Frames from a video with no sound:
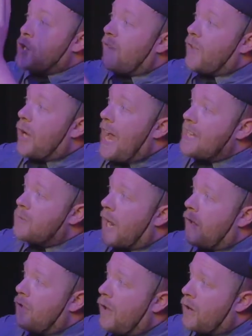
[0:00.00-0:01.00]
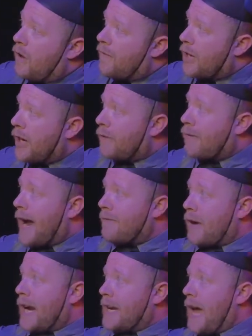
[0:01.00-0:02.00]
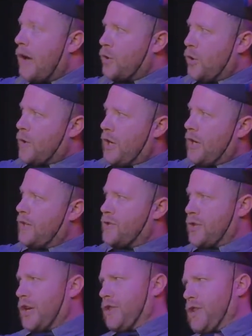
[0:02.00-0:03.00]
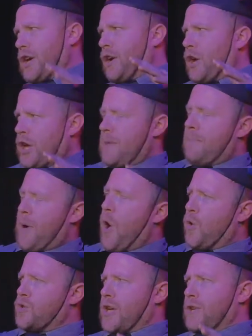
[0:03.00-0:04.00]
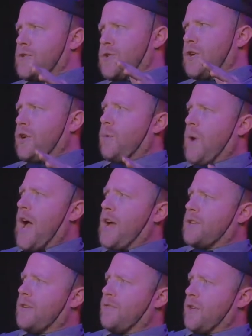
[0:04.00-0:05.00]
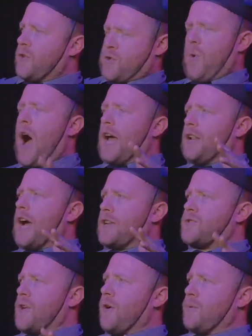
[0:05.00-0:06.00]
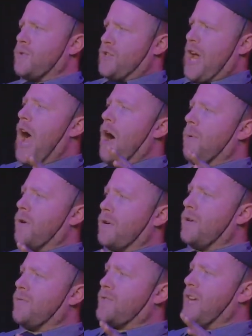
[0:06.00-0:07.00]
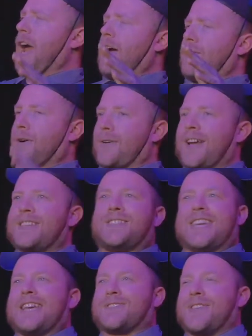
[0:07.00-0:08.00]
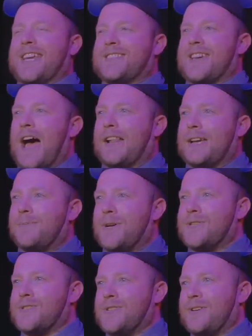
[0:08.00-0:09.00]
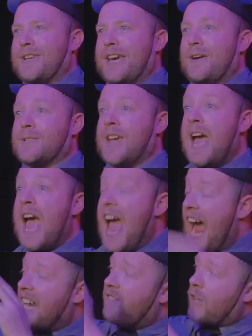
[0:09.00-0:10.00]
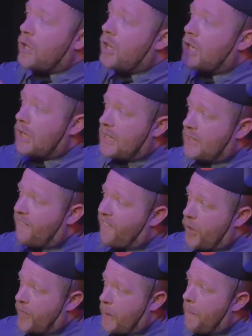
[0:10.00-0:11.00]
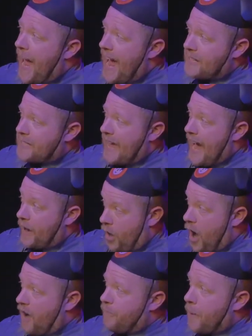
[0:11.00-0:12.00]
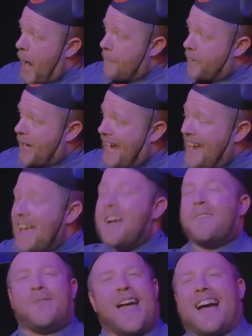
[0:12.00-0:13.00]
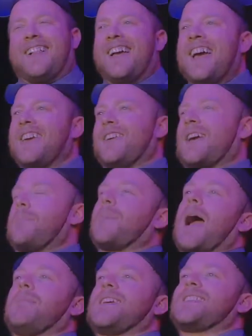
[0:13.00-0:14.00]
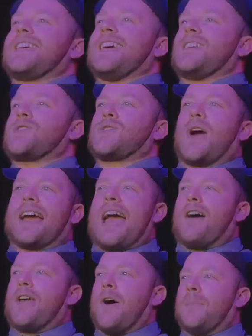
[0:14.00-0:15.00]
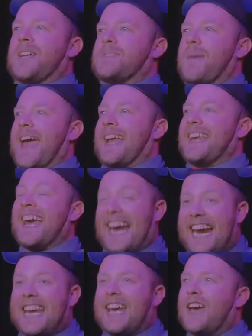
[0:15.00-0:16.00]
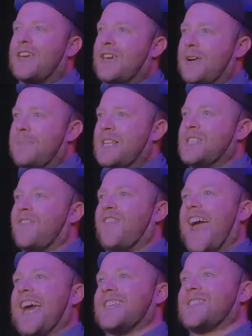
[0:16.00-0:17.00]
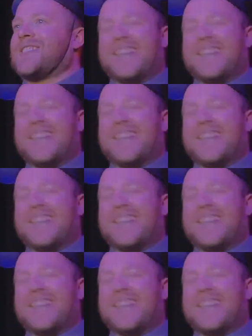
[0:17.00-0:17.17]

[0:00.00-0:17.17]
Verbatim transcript: so if you guys want to look over to your right right now, you can see the imposing silhouette of the Twilight Zone Tower of Terror at Disney's Hollywood Studios. And if you look a little further past that, off property, well, you can probably see a strung out homeless man eating a human's face.